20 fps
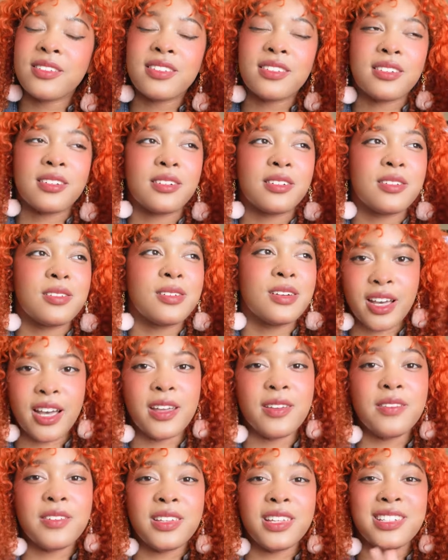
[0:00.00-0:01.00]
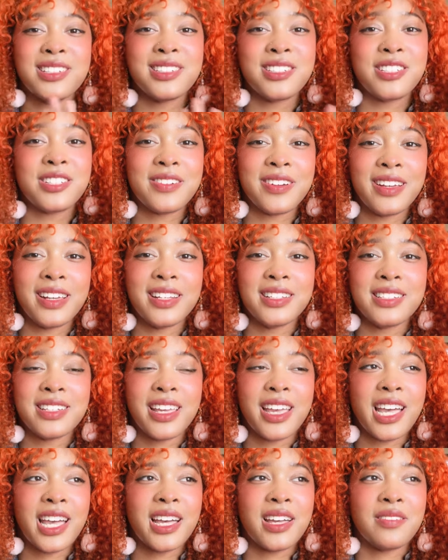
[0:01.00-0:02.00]
So I feel like just trying to
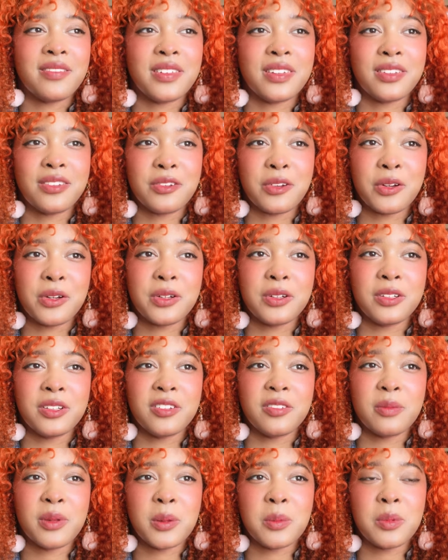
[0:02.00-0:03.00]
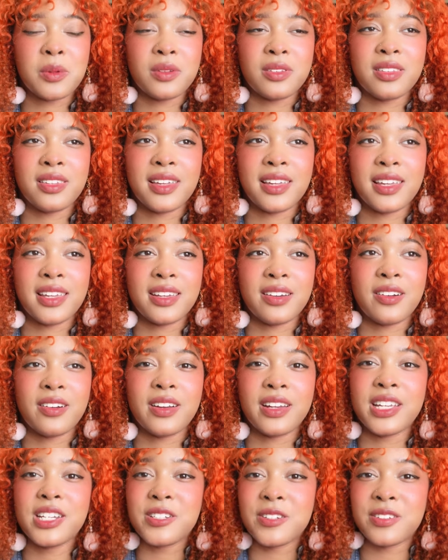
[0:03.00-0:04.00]
have a circle of people that
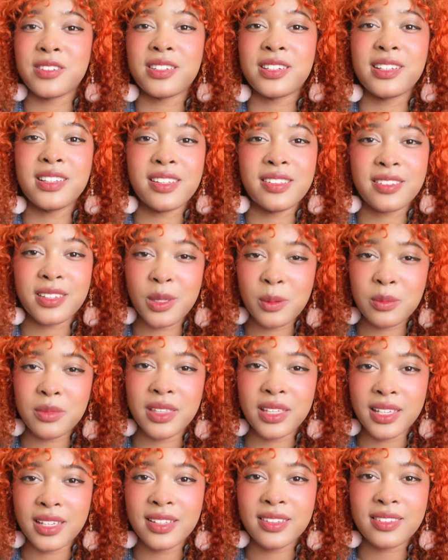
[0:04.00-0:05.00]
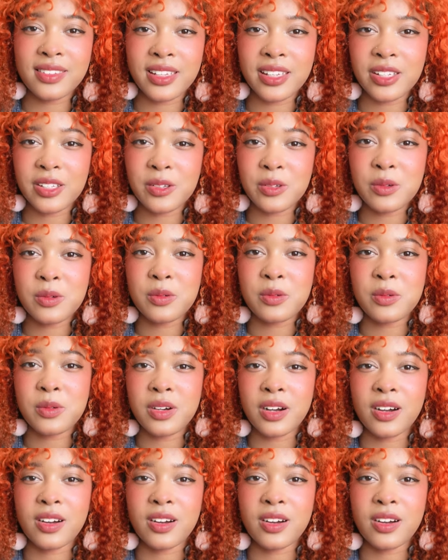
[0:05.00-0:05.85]
are interested in the same things that you